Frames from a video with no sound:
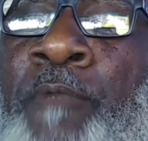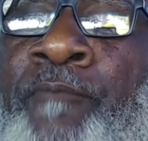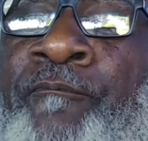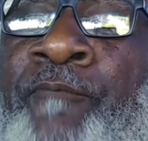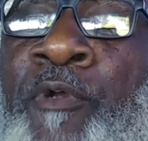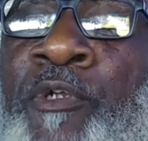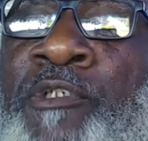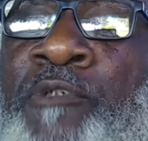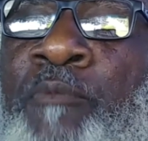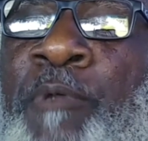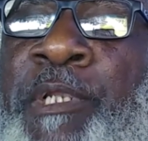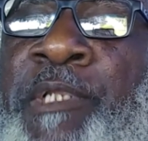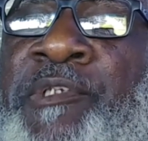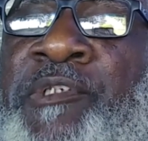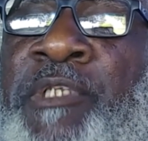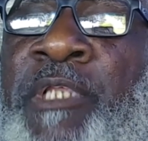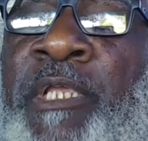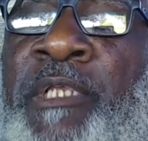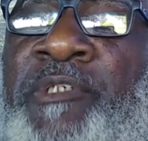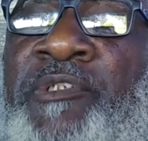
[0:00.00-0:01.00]
Verse
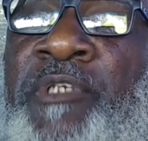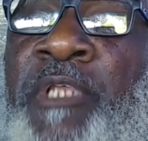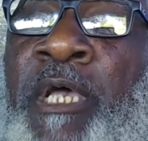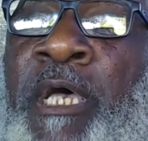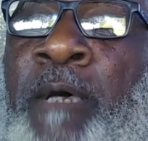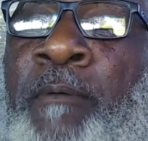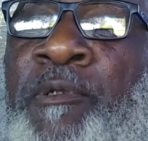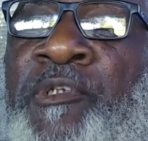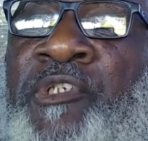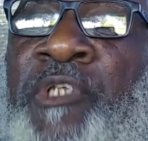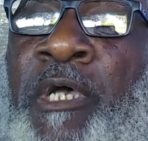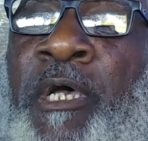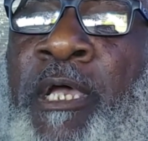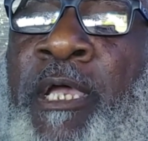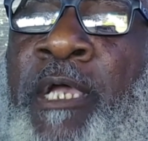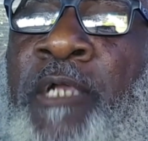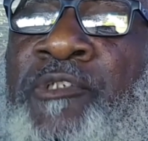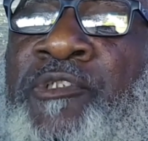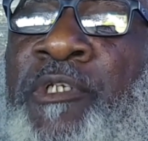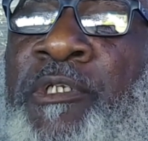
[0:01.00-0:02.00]
26, Yahushua
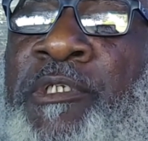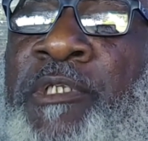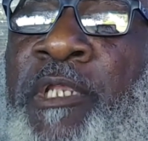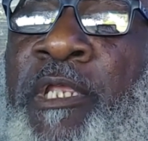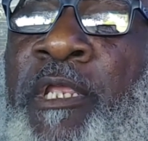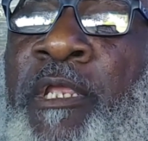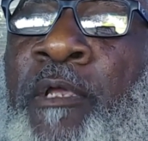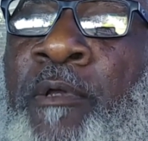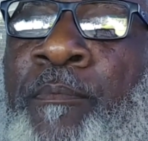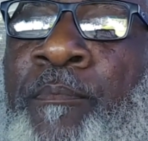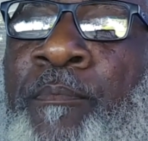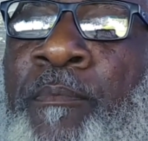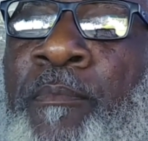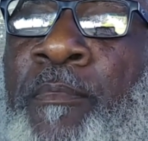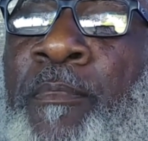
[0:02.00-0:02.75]
answered to him,